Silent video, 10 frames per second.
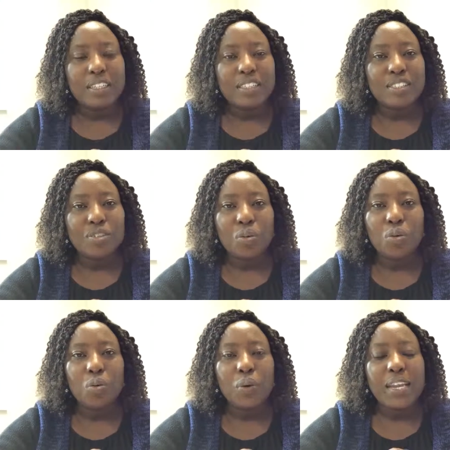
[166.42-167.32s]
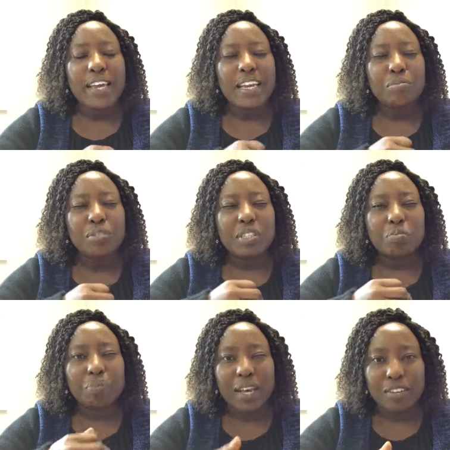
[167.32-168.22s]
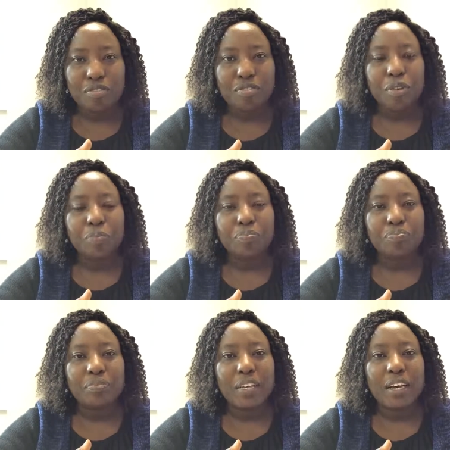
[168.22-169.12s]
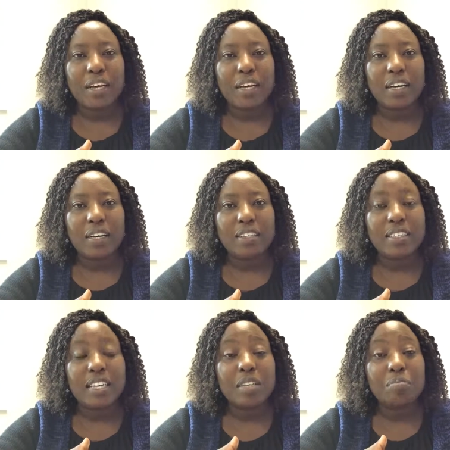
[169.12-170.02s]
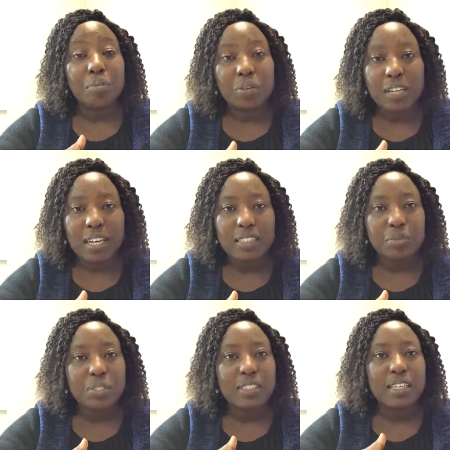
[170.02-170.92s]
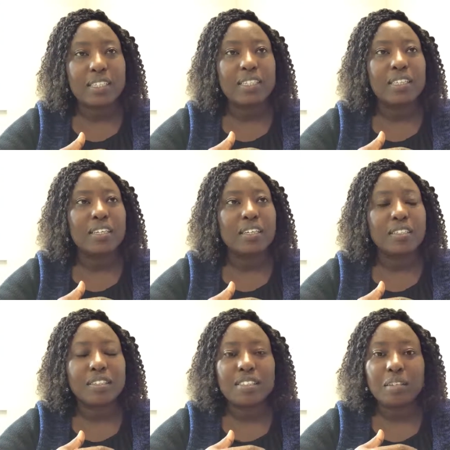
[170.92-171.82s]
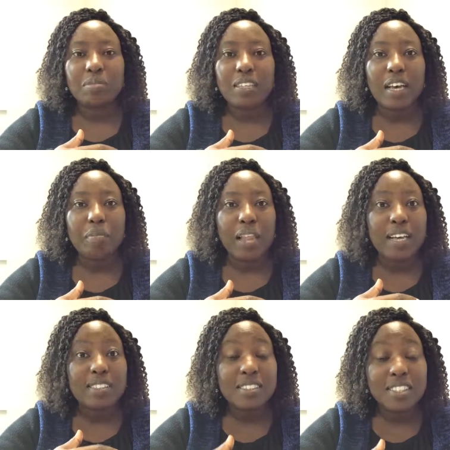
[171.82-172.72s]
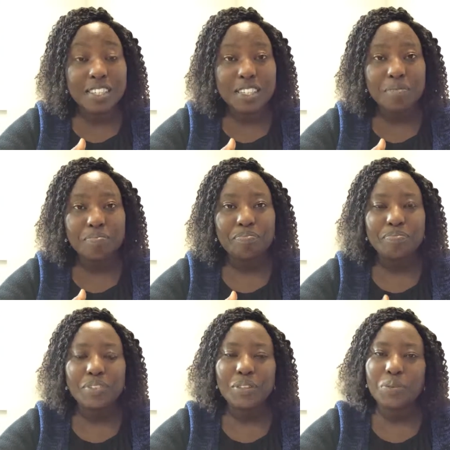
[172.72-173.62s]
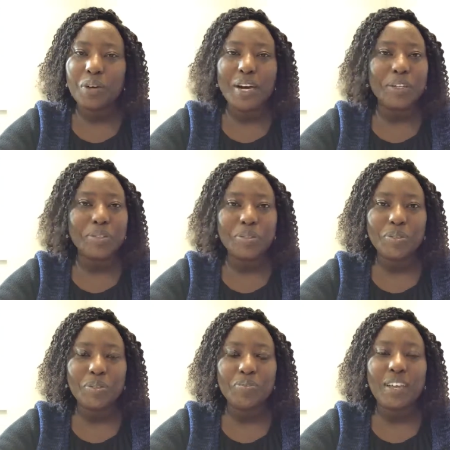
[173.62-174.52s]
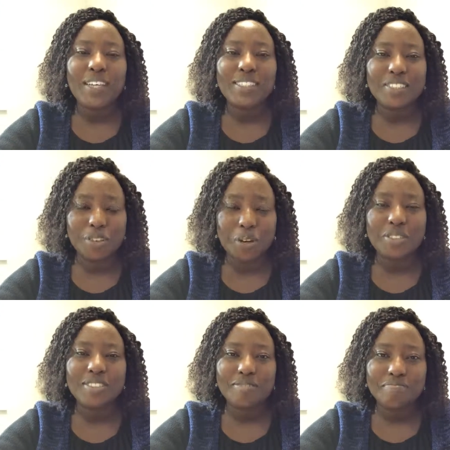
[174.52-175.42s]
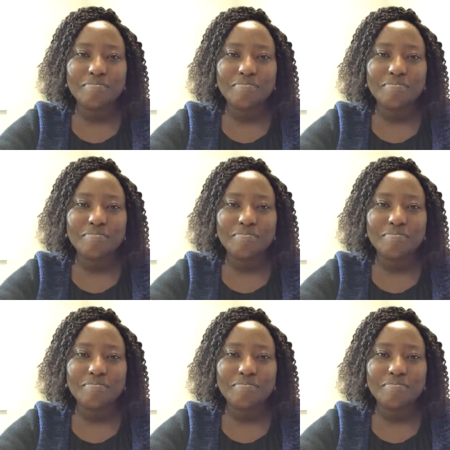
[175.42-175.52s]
So, when I came to this platform, uh, the daily broadcast, which started uh, sometime last year, wow, We've learned a lot.